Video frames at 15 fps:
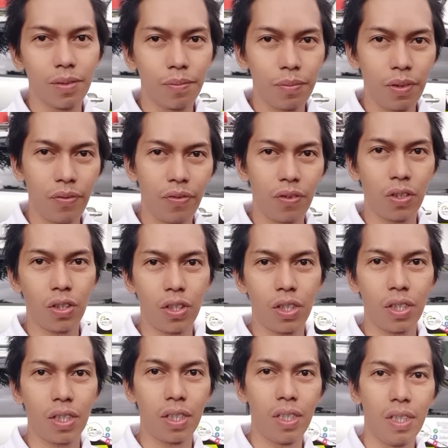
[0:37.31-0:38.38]
before
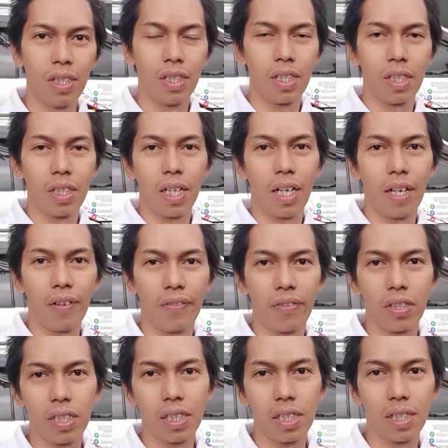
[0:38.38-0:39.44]
have
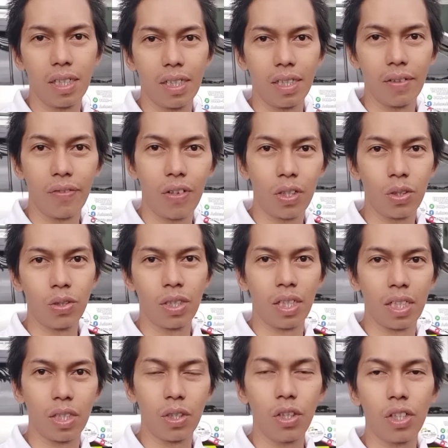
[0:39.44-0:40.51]
Fortuner,
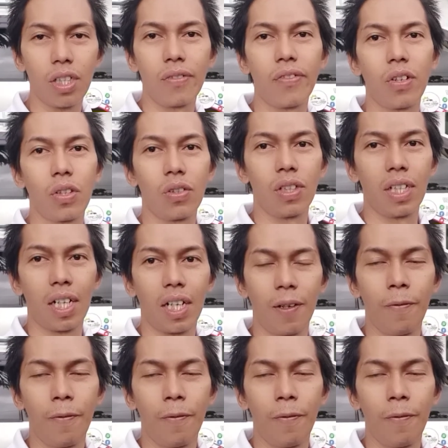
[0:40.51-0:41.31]
Toyota Fortuner.